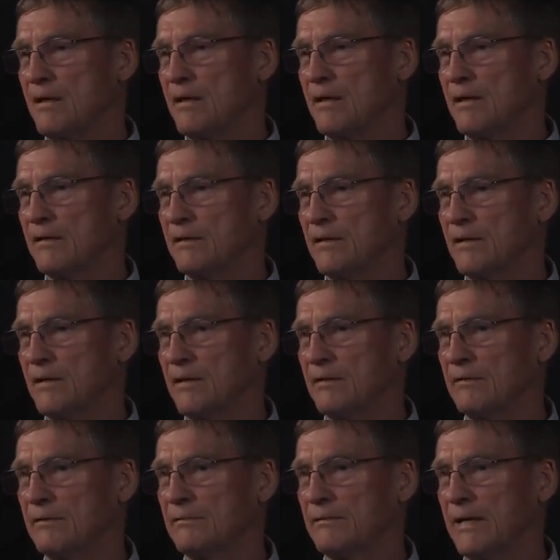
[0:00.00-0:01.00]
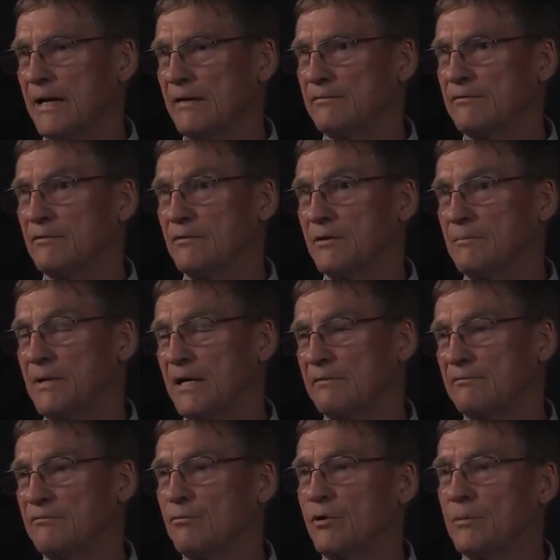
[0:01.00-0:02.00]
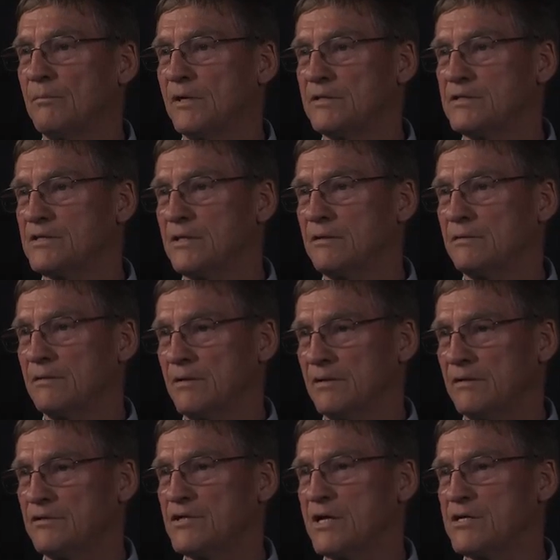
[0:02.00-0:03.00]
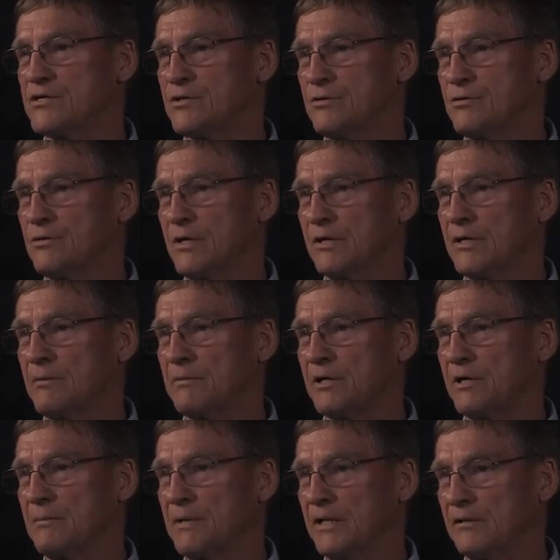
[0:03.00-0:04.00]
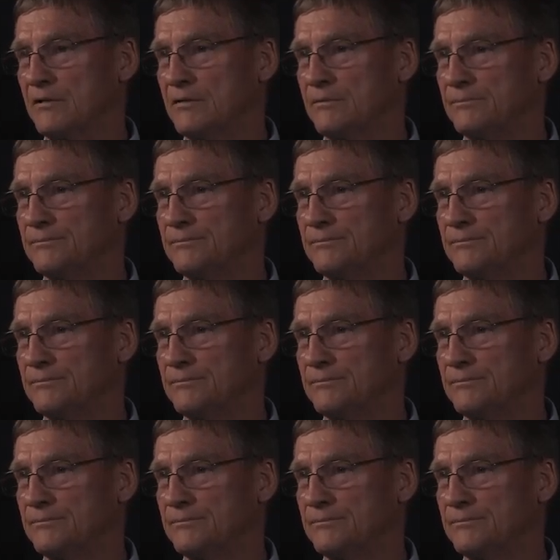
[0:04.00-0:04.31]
and uh, after about four months, I, I changed to uh, company commander.